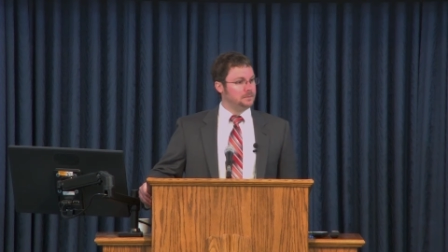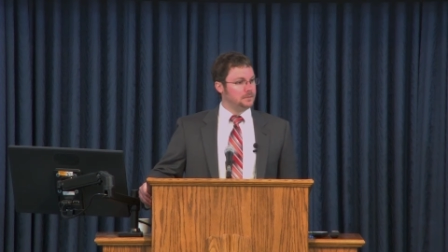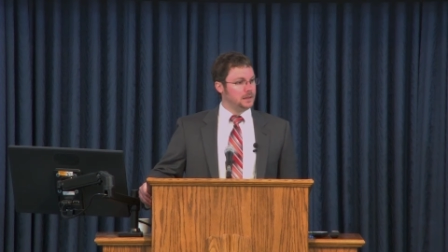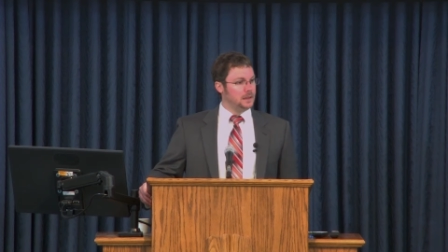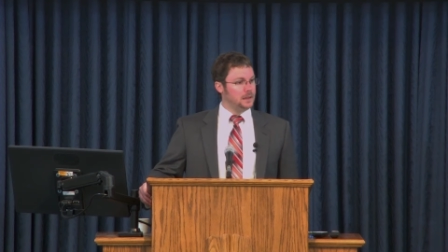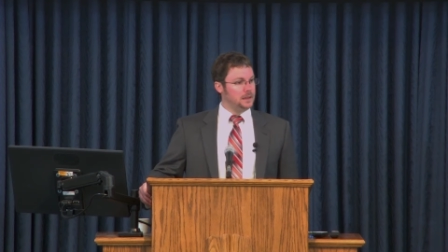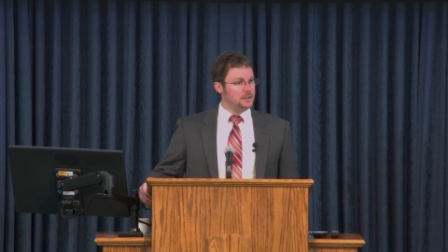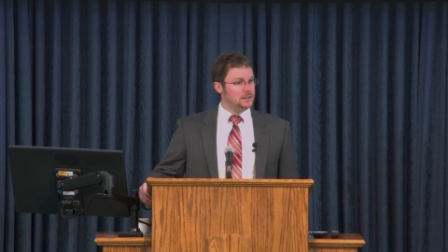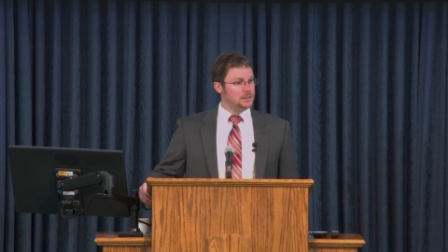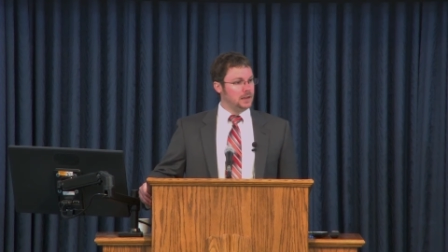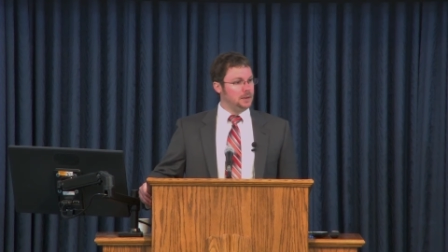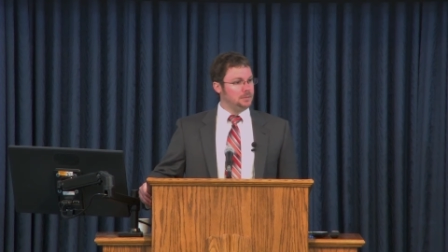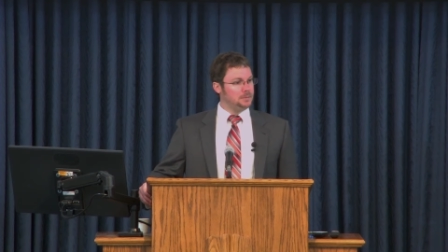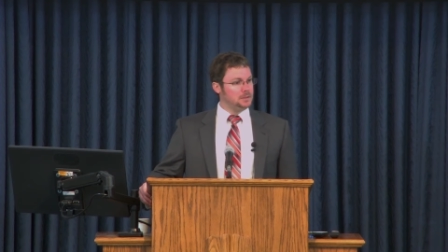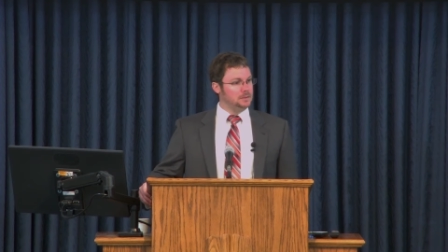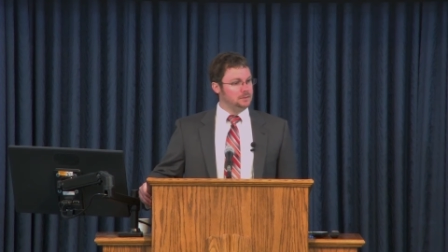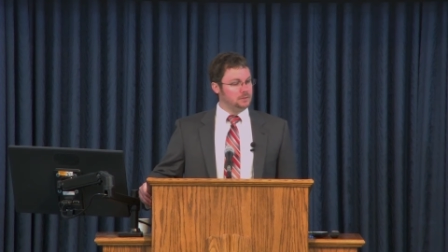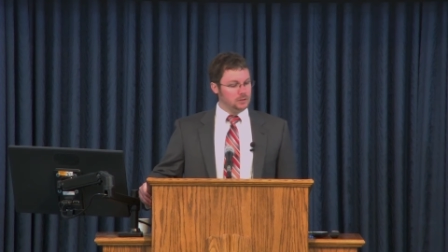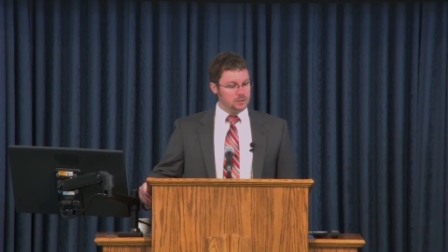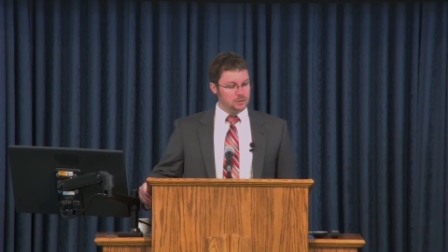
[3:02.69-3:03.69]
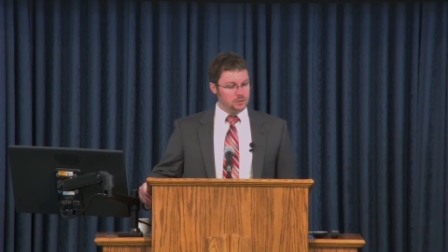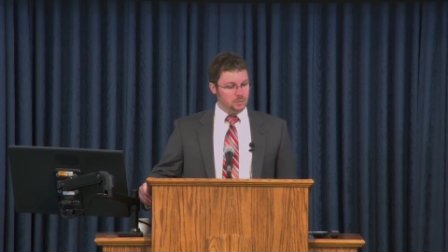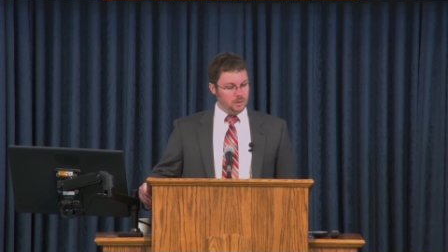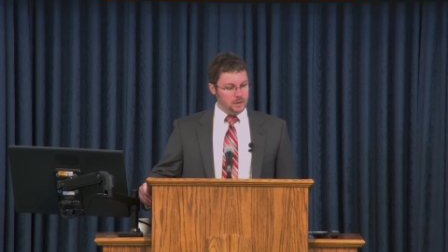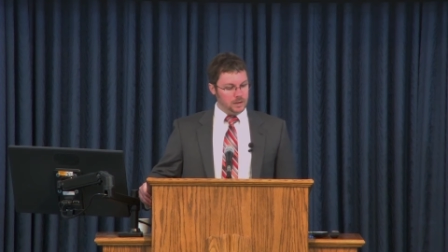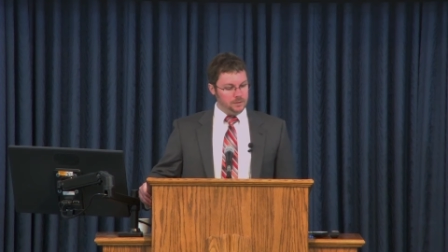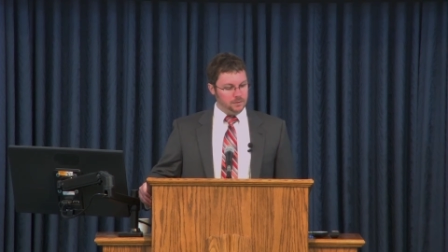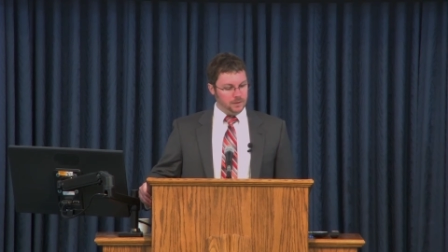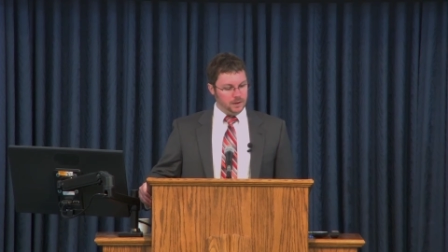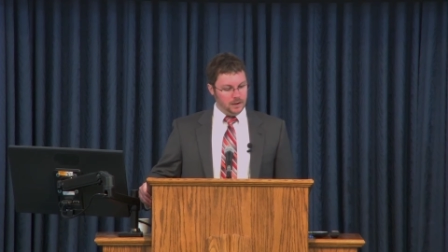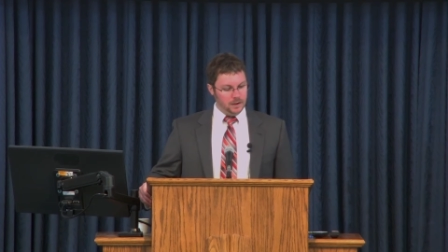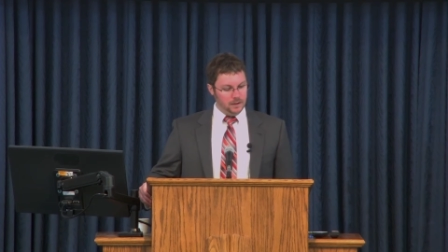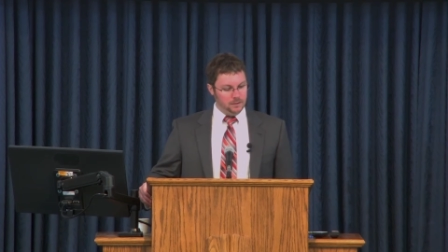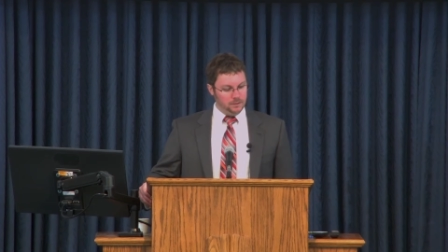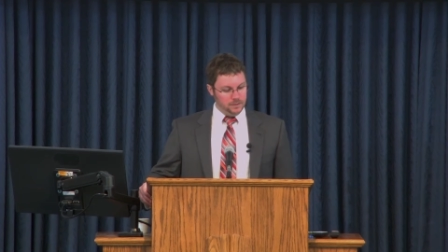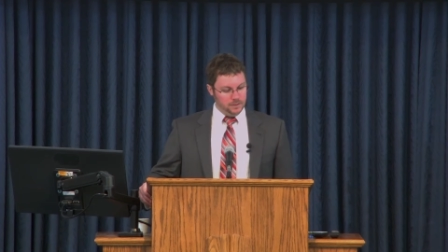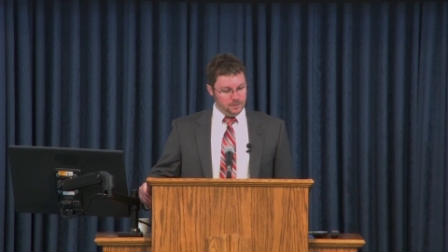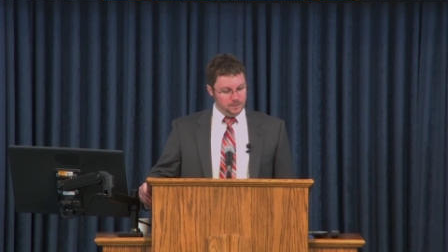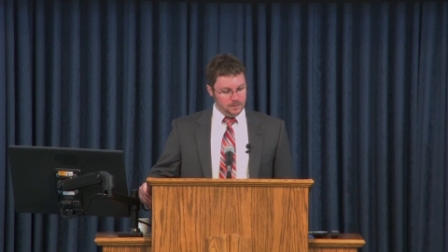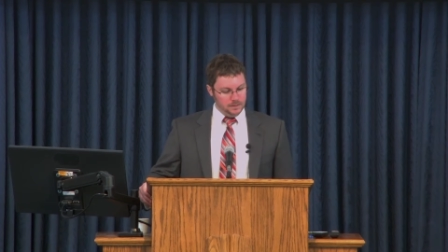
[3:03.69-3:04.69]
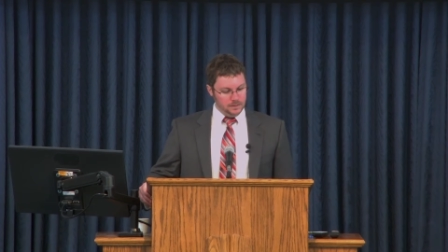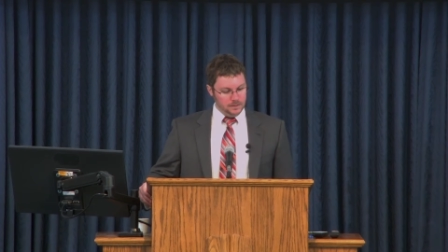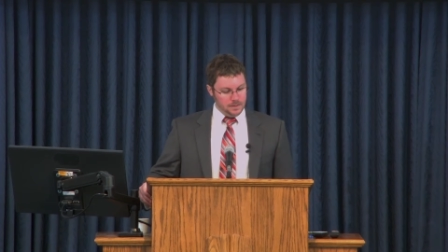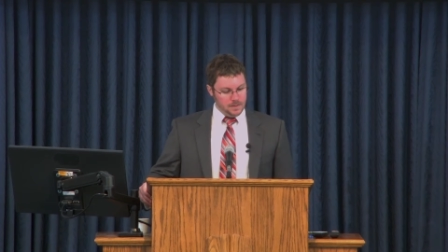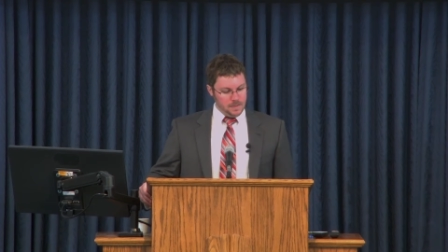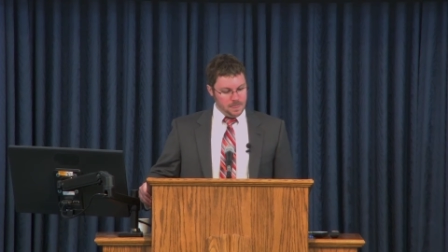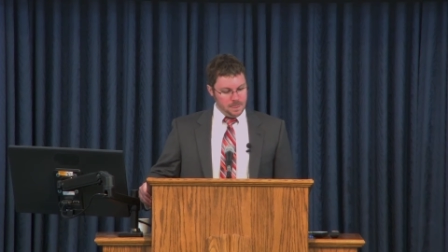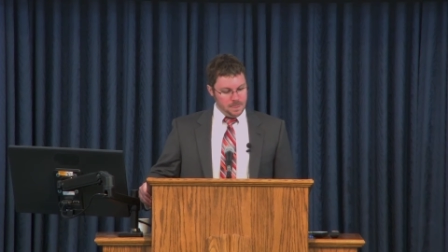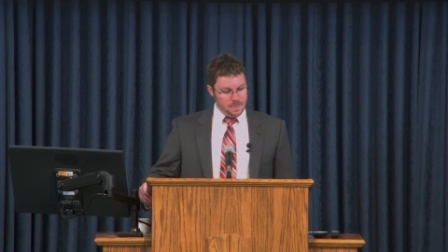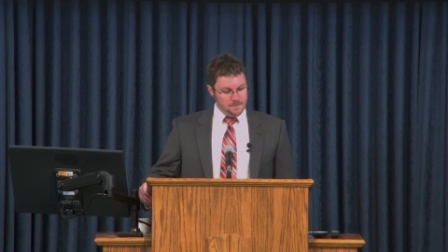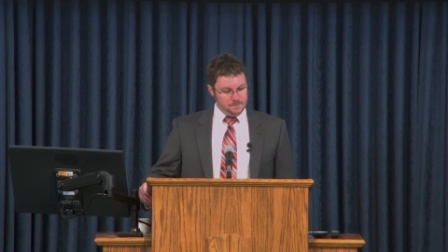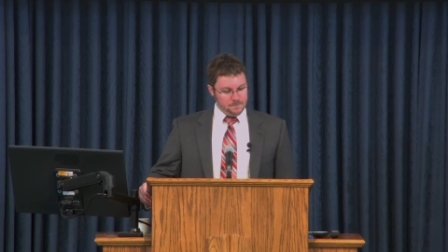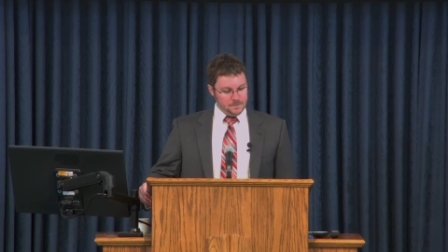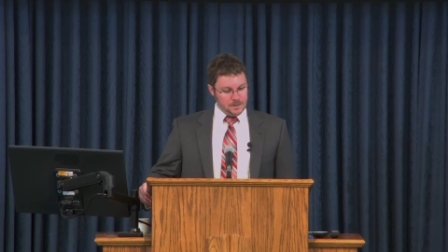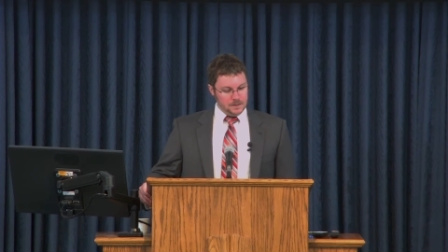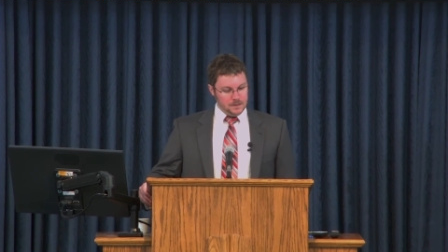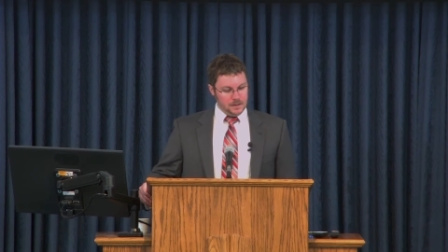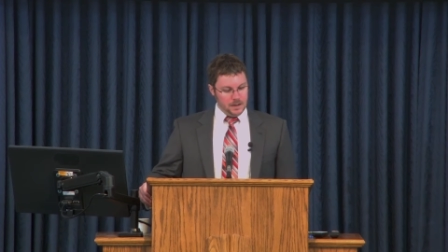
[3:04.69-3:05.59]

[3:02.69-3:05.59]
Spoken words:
he stops in verse 25, down